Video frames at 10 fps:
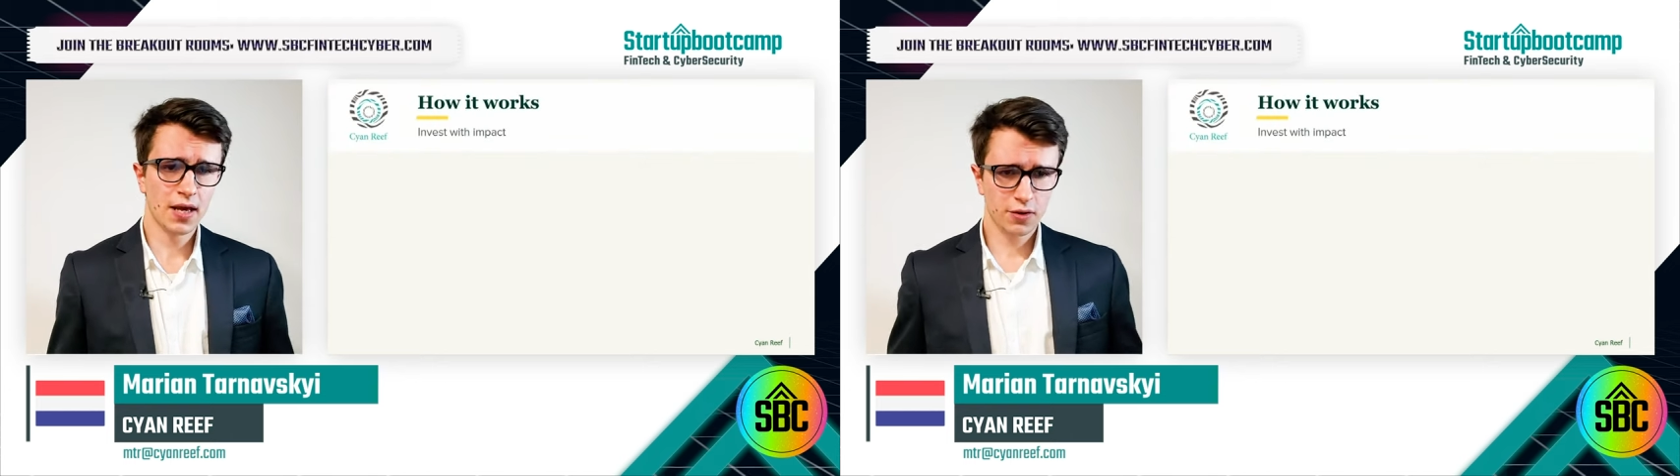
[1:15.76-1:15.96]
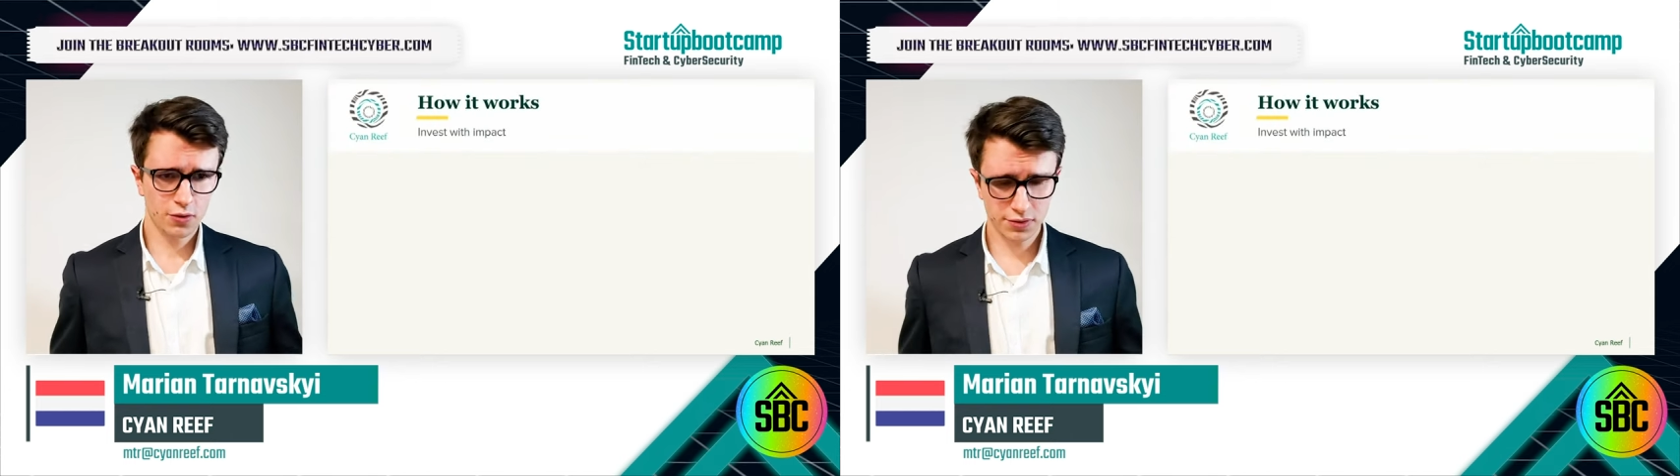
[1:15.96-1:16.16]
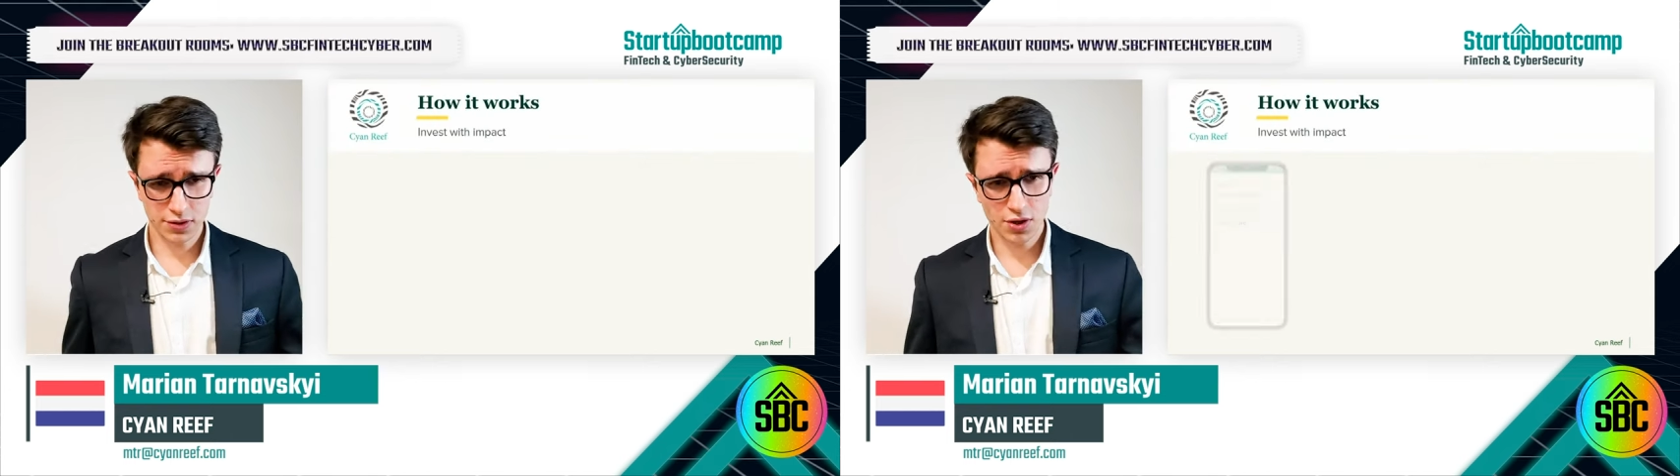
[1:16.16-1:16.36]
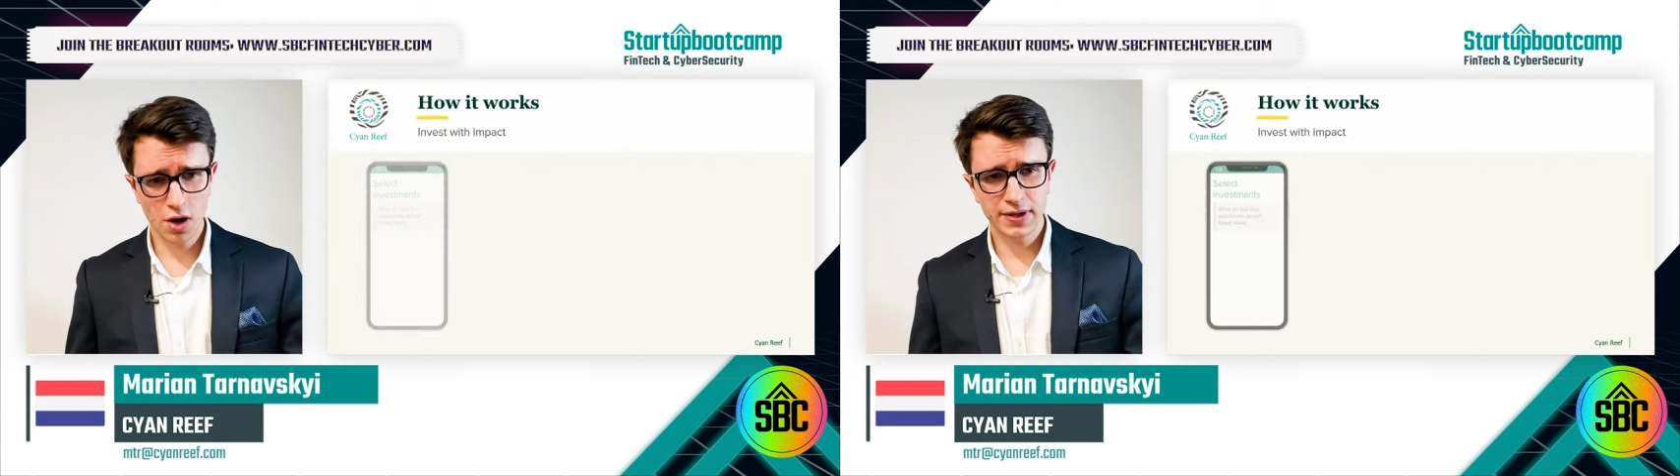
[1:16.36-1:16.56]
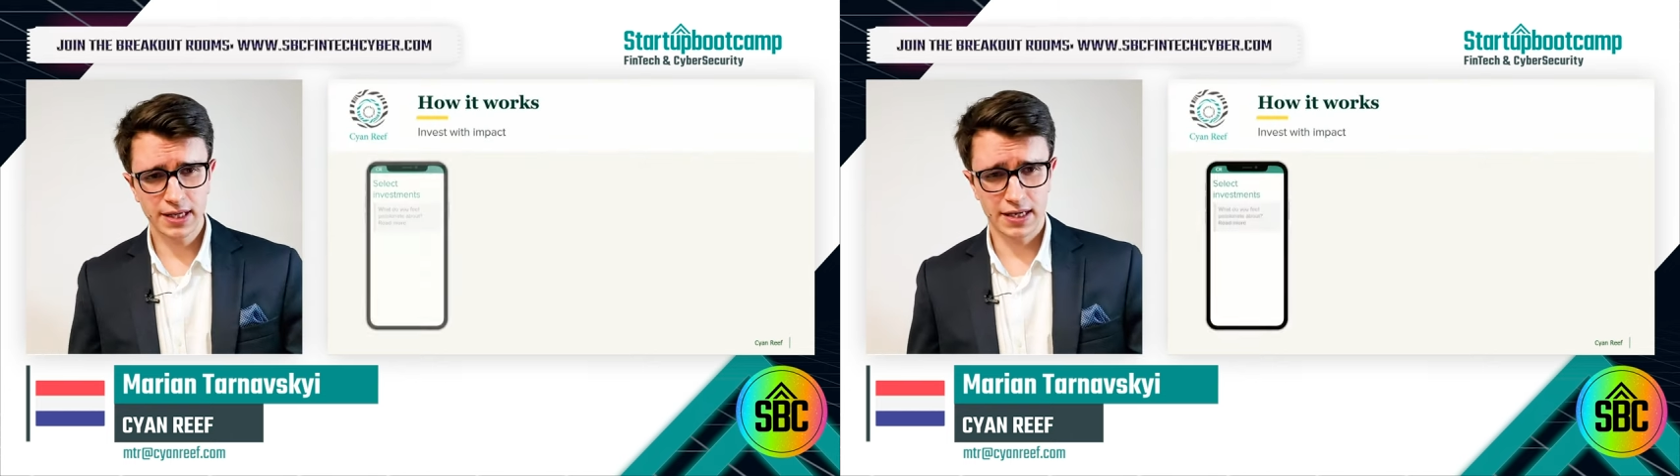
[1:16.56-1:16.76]
Users
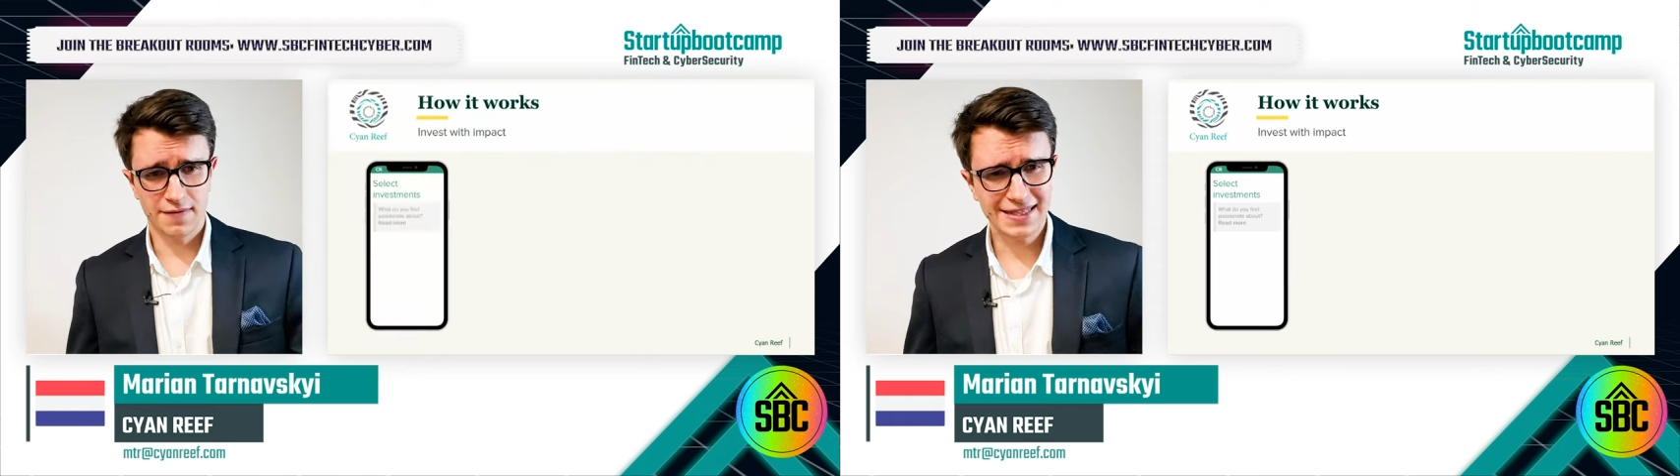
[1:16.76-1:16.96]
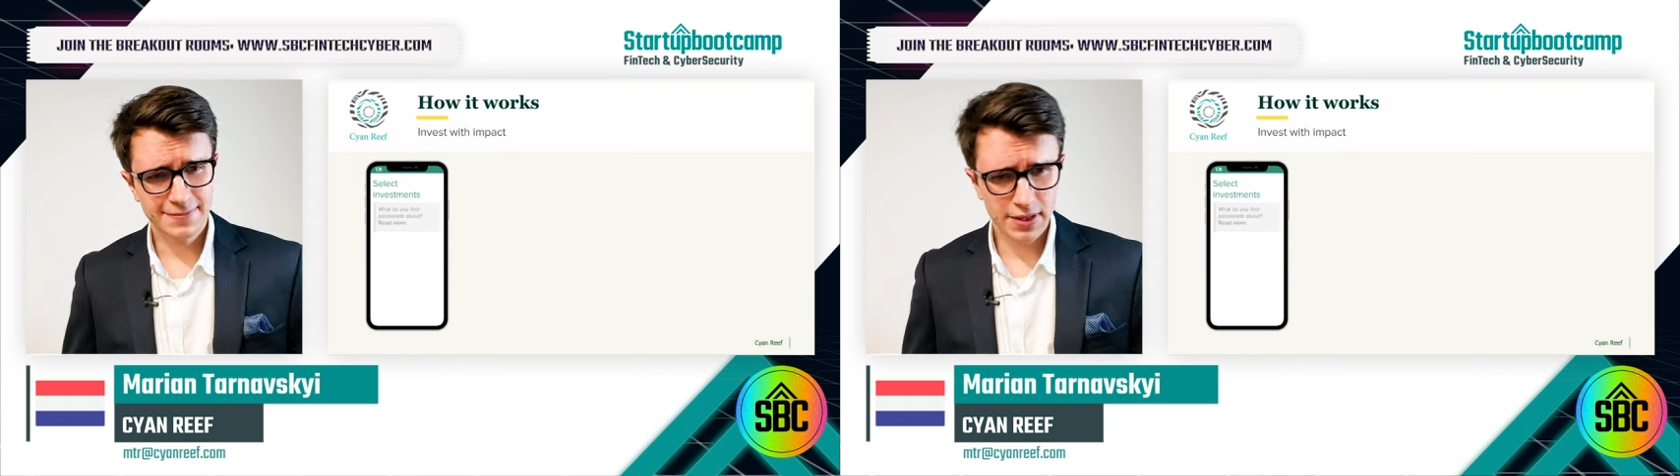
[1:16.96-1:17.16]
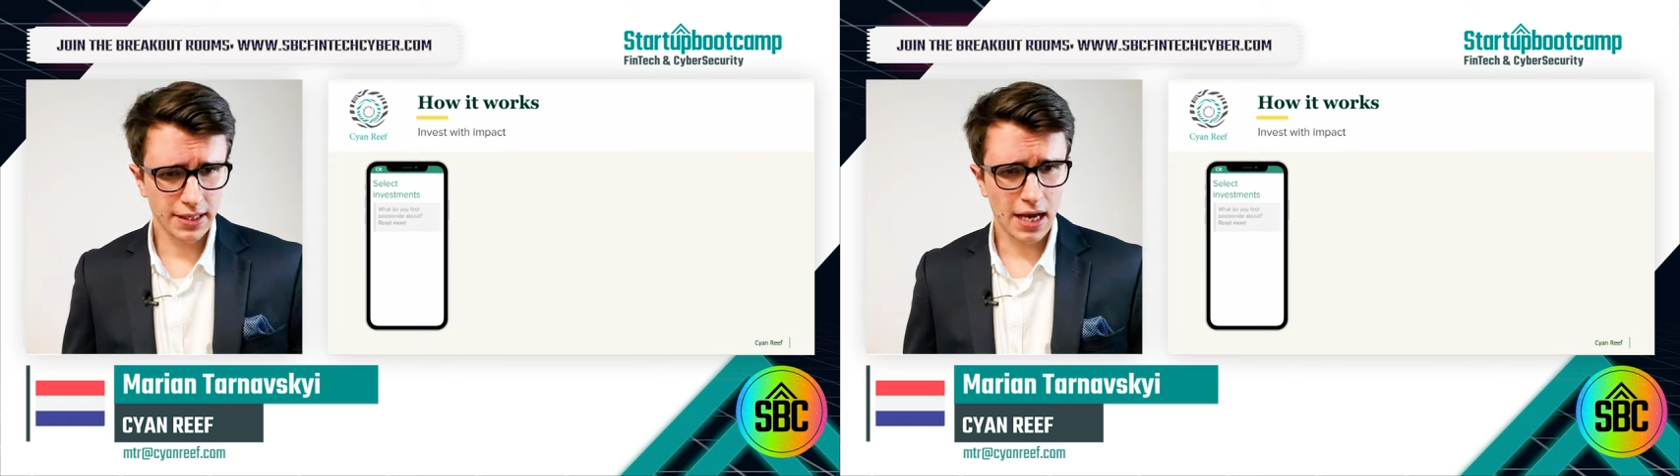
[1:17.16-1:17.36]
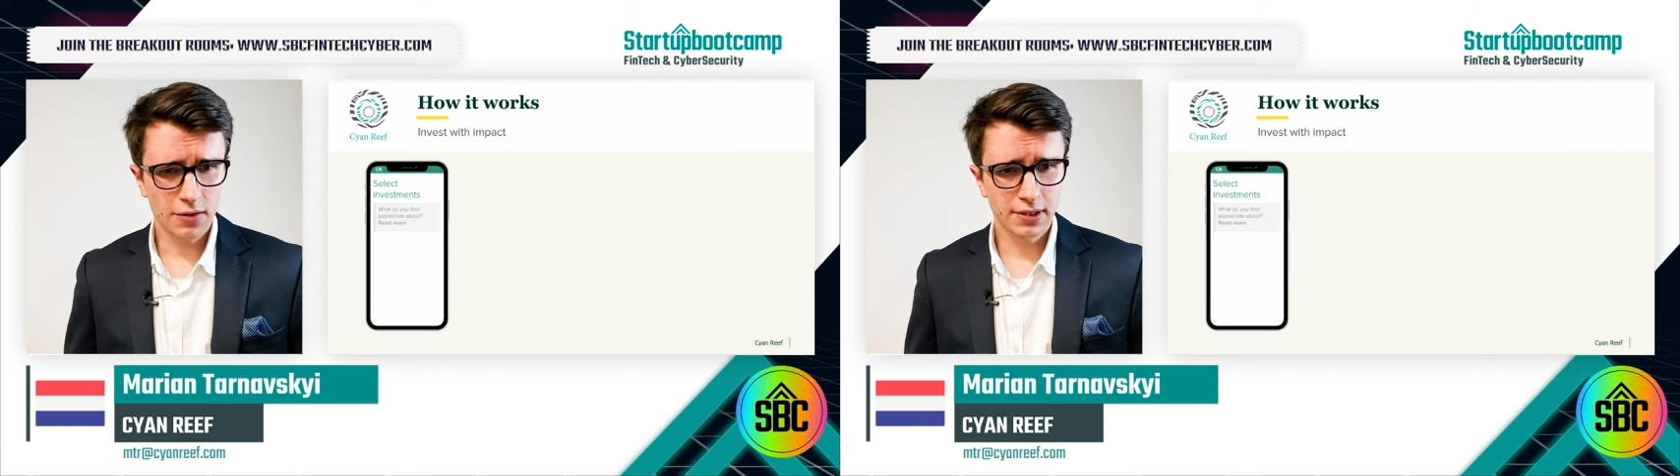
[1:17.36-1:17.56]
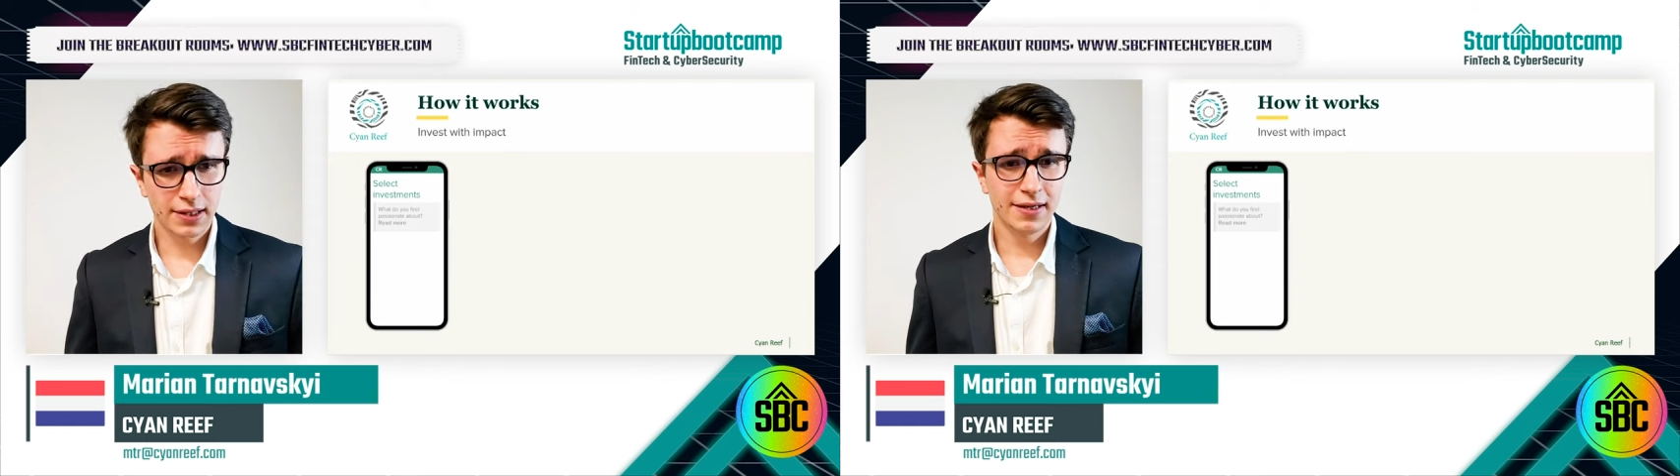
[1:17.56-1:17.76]
open an investment account,